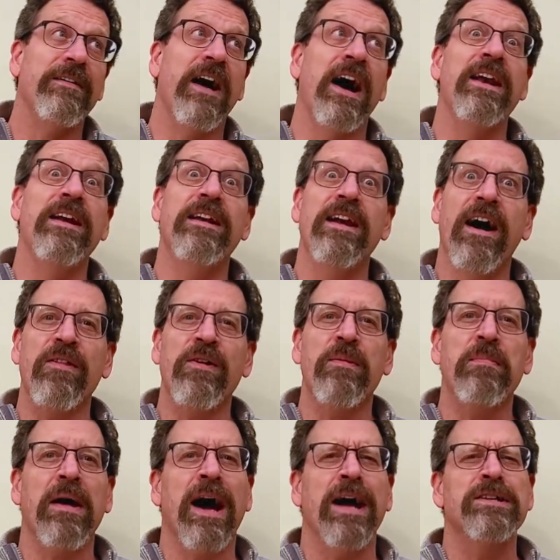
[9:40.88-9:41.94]
another
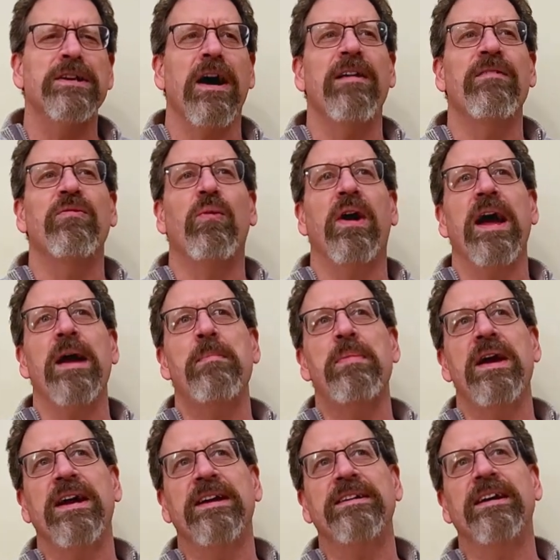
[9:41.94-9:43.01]
batch of what I
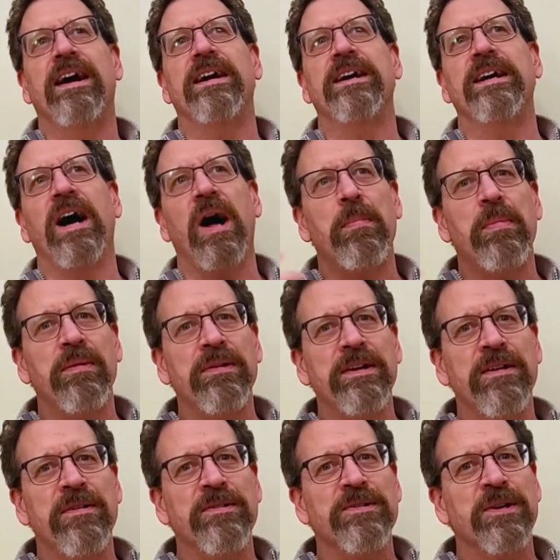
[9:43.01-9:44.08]
picked a couple
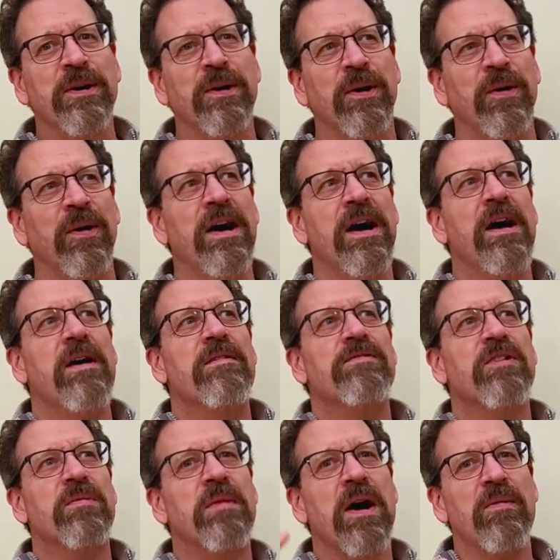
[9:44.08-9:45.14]
years ago
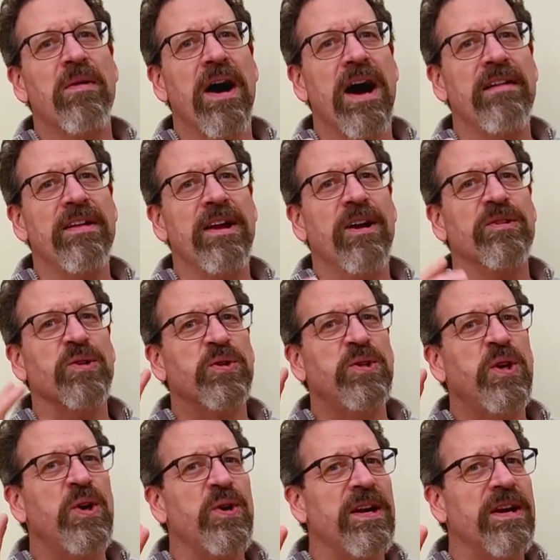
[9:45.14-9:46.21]
for my rye of the year. So
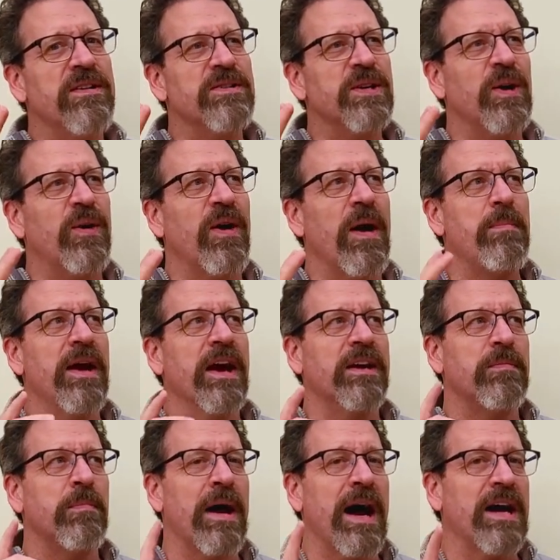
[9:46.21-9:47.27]
2 years ago, I
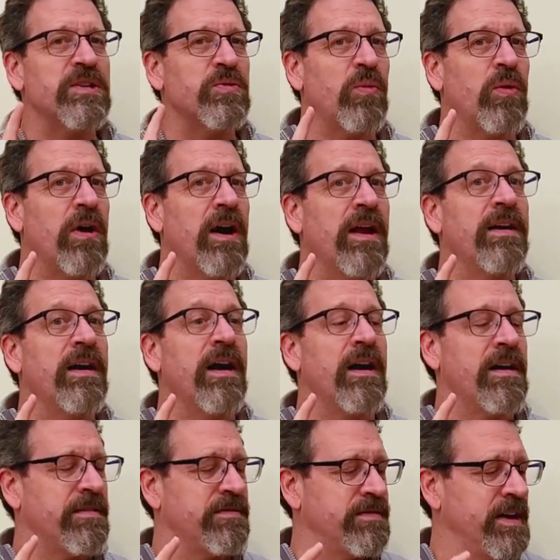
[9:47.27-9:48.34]
picked batch 1
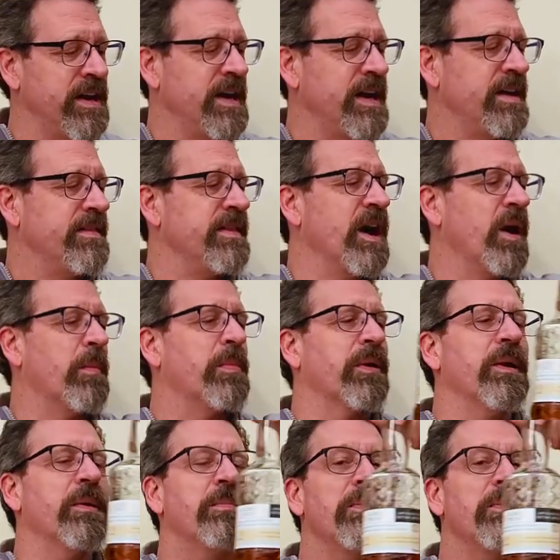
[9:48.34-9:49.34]
of the Alberta